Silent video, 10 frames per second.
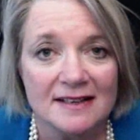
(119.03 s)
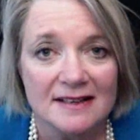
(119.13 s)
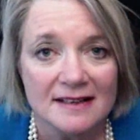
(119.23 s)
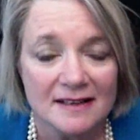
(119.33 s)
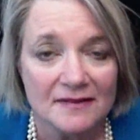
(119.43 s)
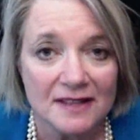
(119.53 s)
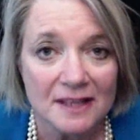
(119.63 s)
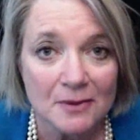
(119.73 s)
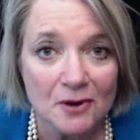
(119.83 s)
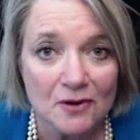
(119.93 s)
an
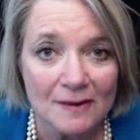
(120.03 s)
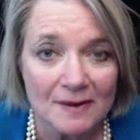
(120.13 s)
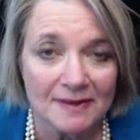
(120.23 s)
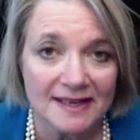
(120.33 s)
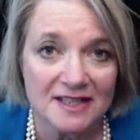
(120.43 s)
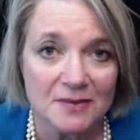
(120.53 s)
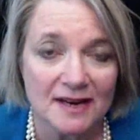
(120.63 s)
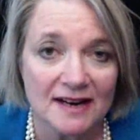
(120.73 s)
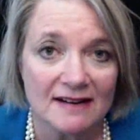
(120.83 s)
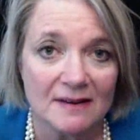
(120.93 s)
affiliate program in place
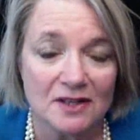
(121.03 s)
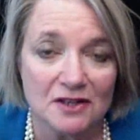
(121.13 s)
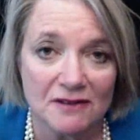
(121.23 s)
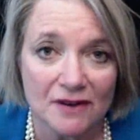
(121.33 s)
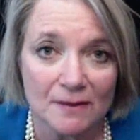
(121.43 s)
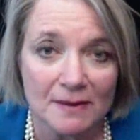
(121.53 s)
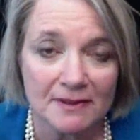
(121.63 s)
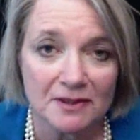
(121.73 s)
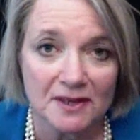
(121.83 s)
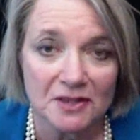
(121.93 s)
where when you refer
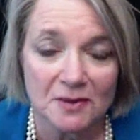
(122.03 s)
people to us, you